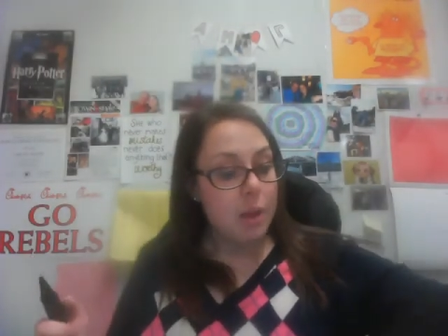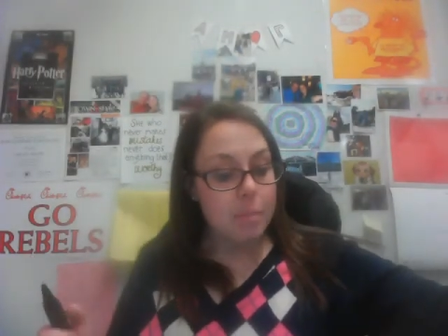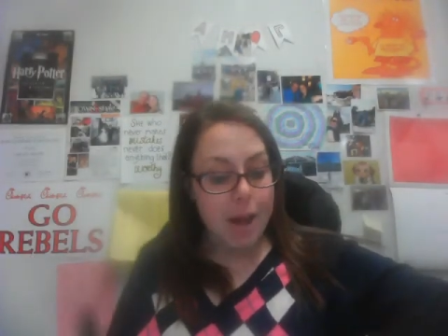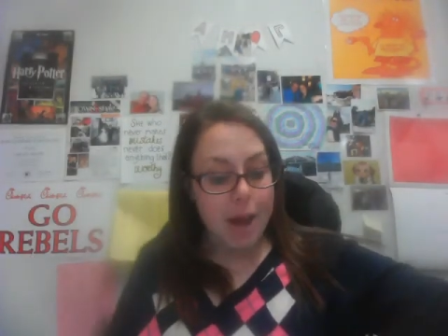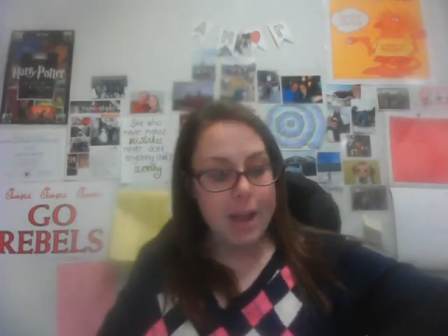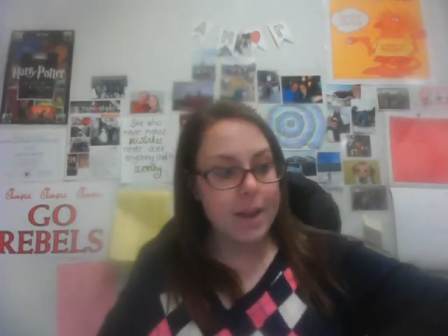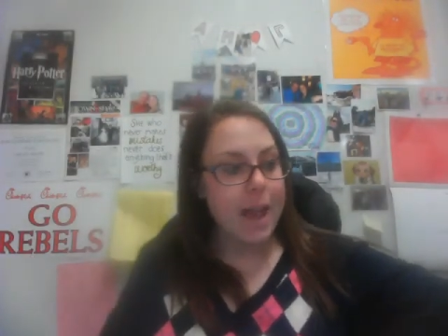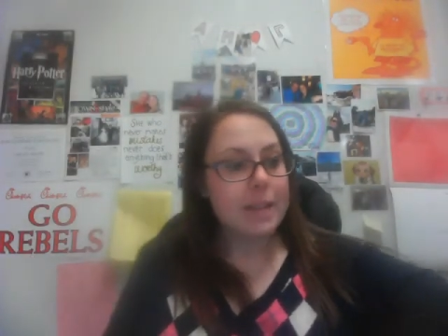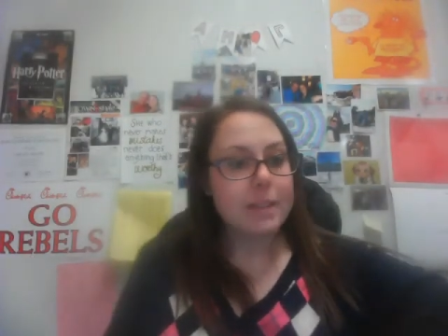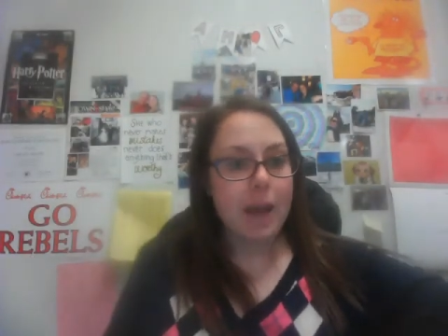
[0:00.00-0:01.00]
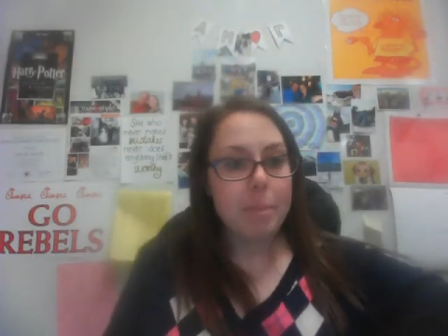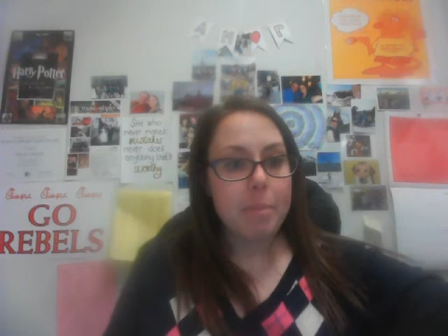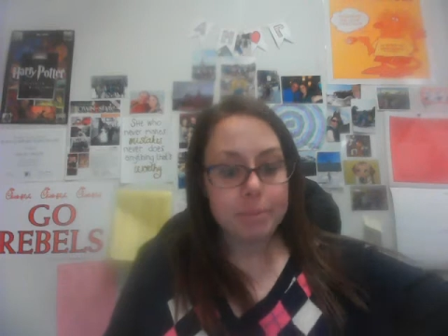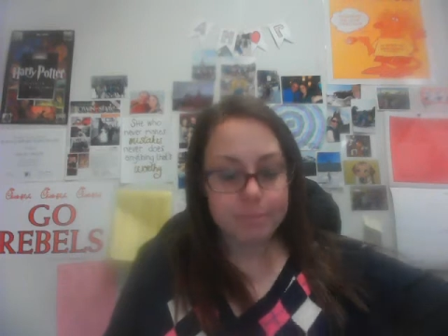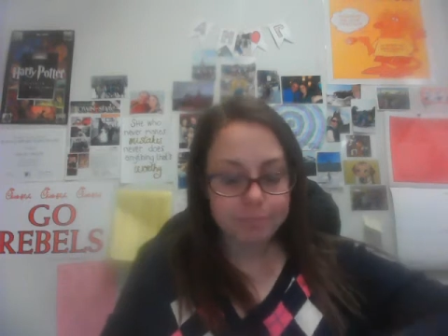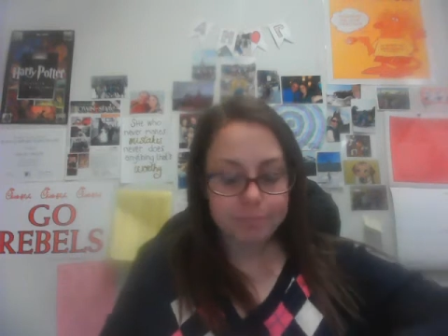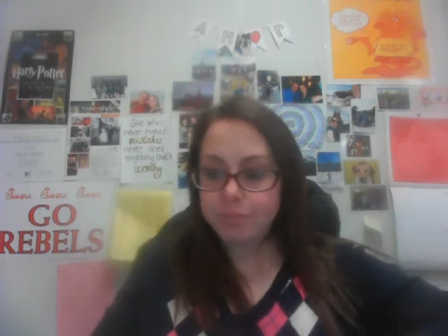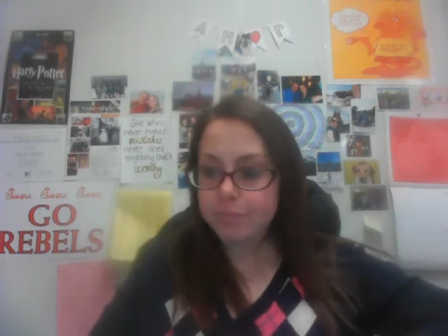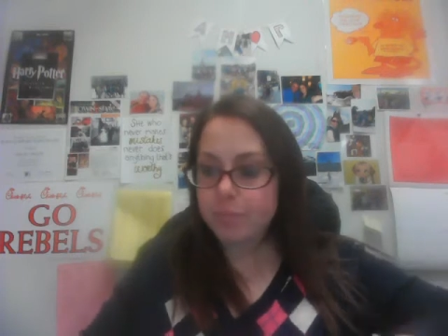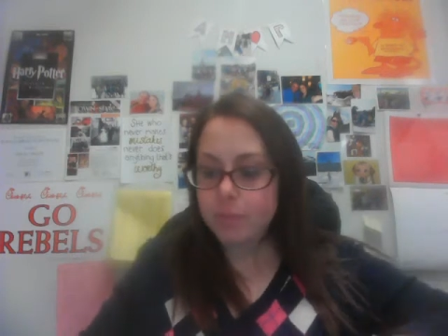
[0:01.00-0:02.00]
My next step,
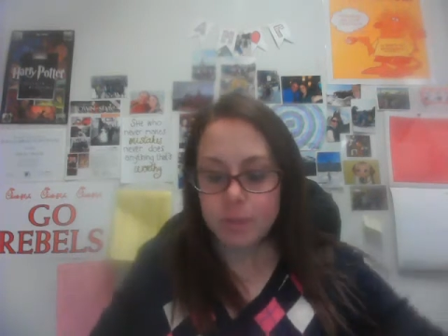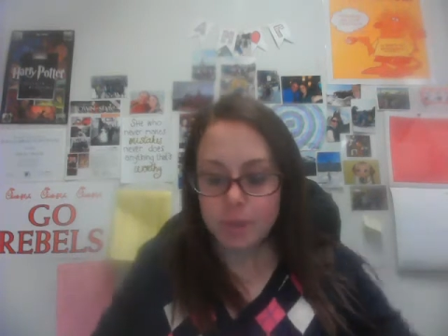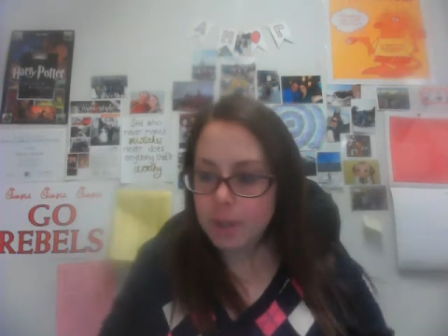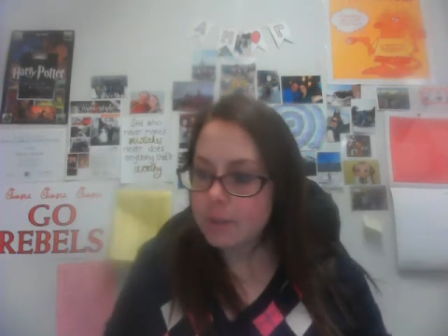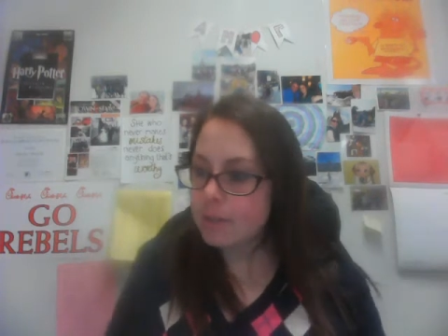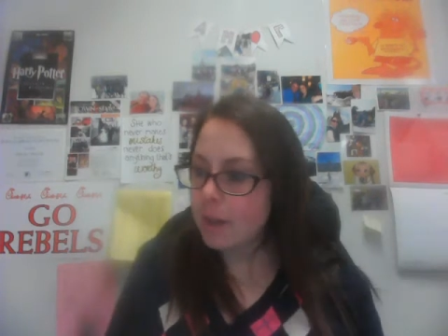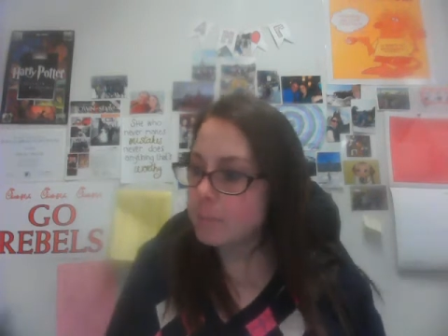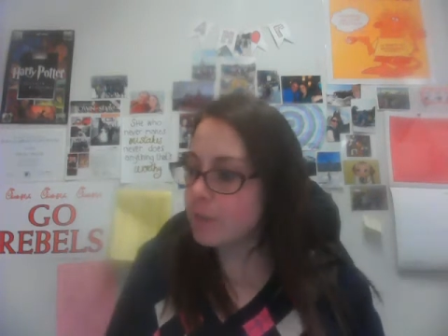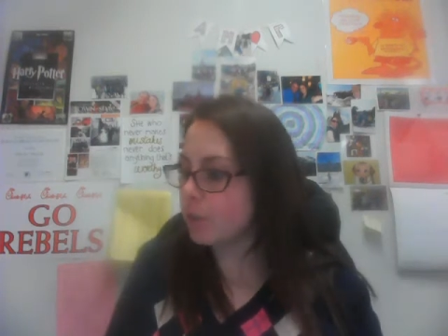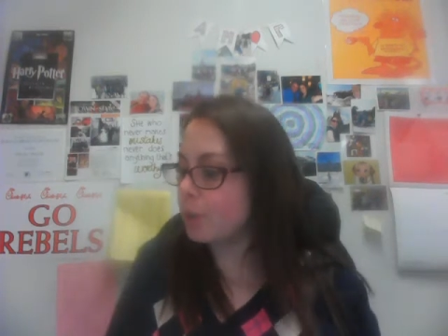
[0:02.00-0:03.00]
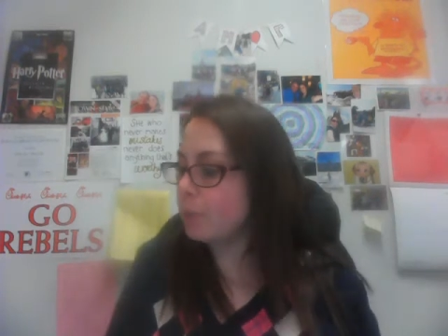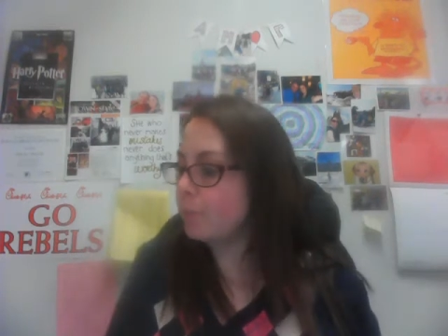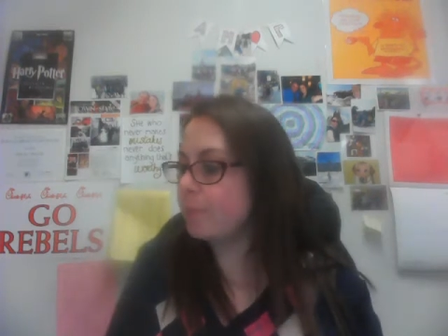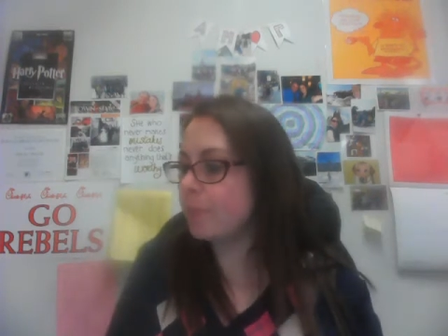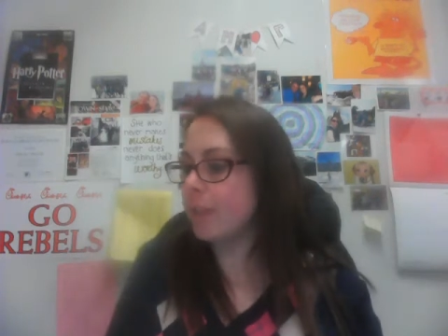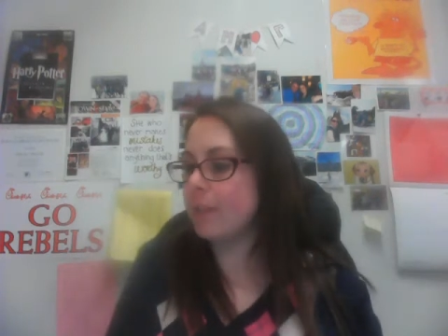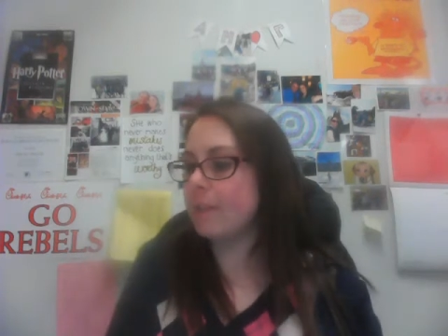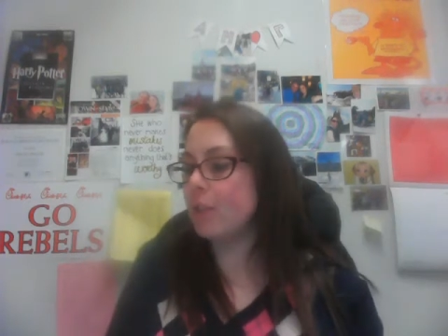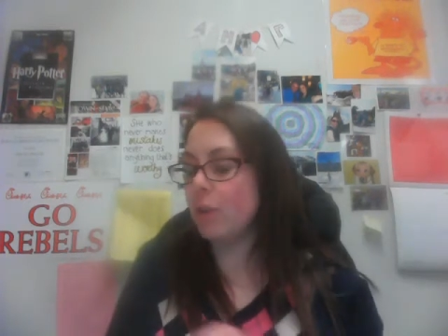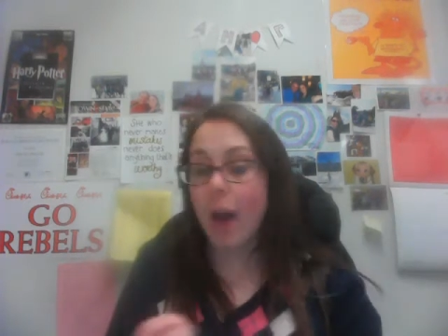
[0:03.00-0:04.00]
step two,
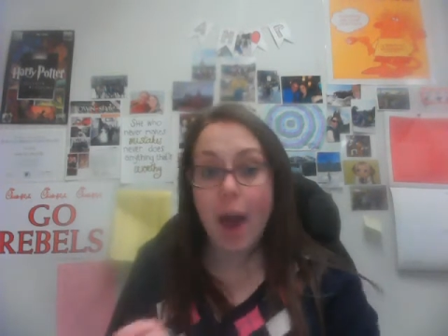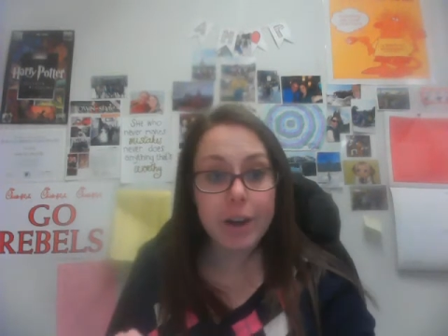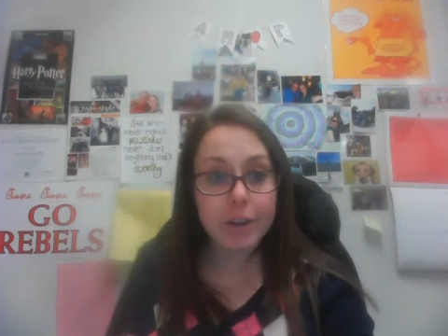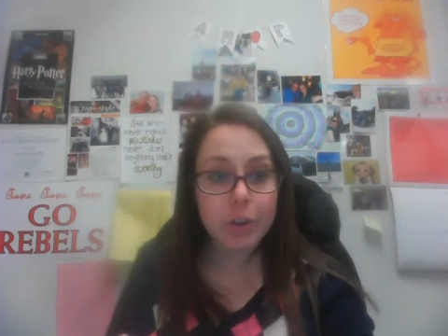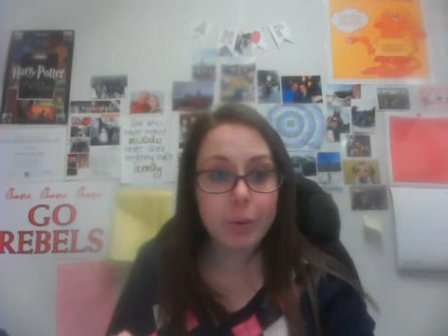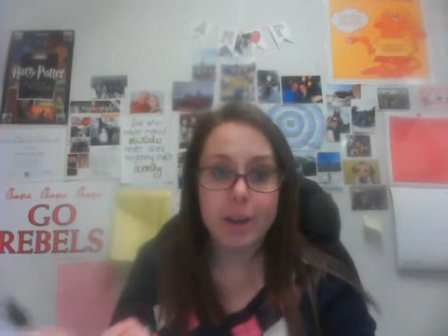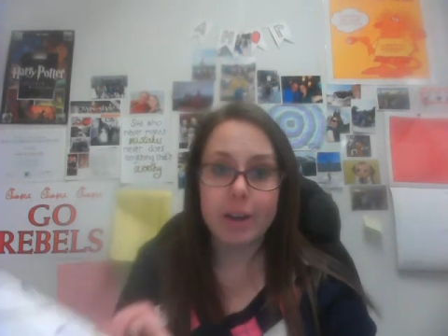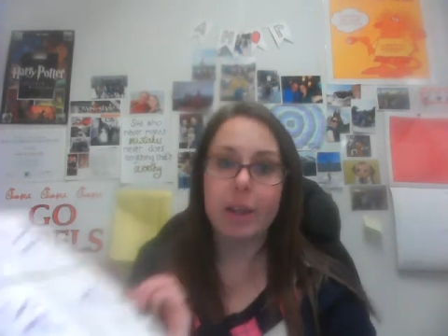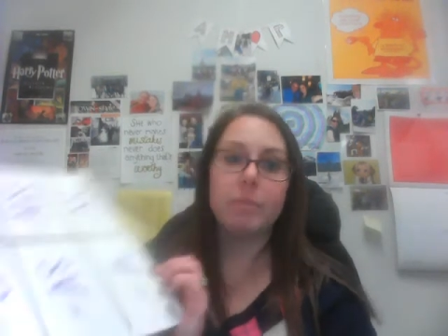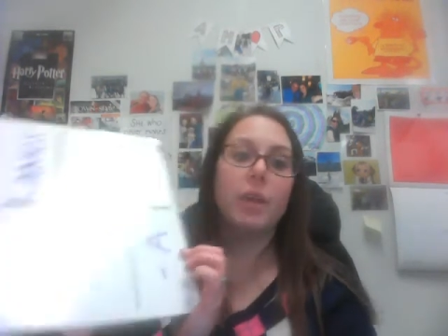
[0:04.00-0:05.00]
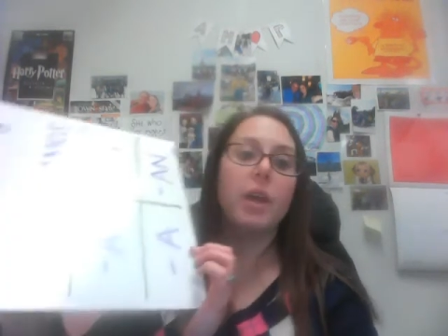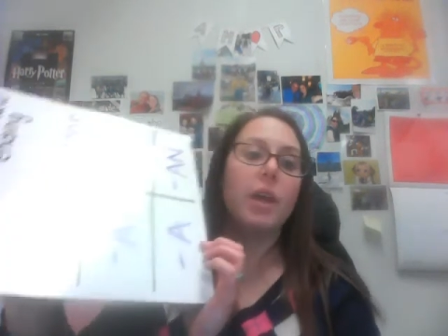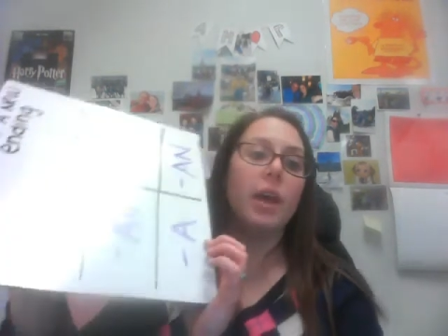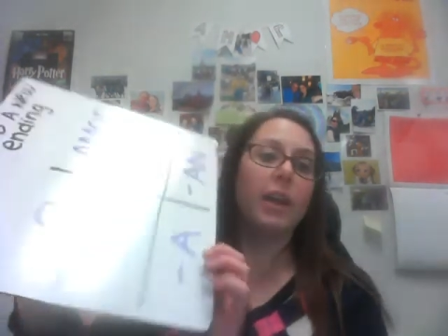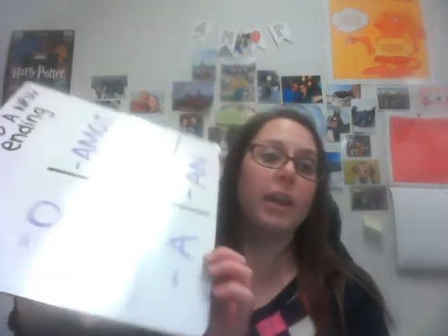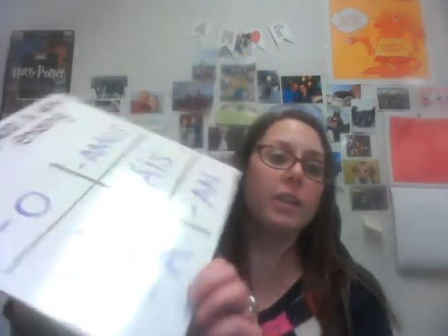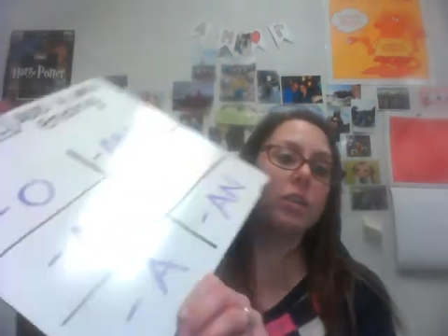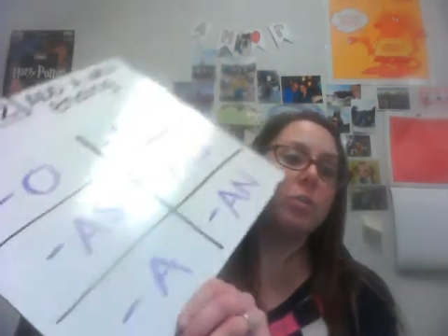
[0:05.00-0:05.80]
is to add a new ending. And I do